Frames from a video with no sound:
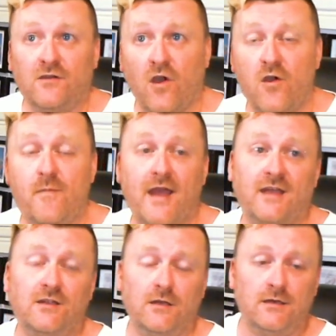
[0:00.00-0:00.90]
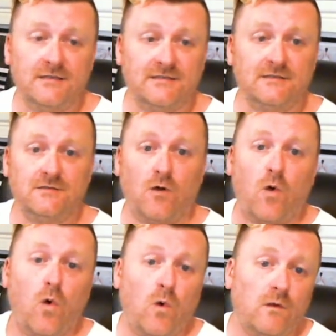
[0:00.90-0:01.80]
go back and you listen to
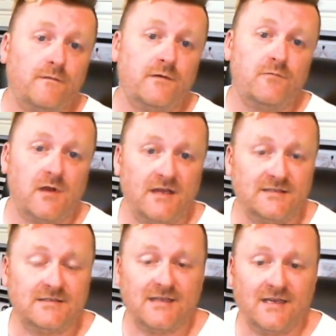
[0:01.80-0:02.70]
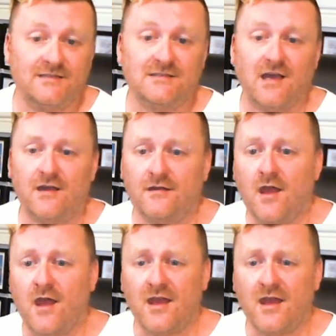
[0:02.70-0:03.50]
all of the releases that he's done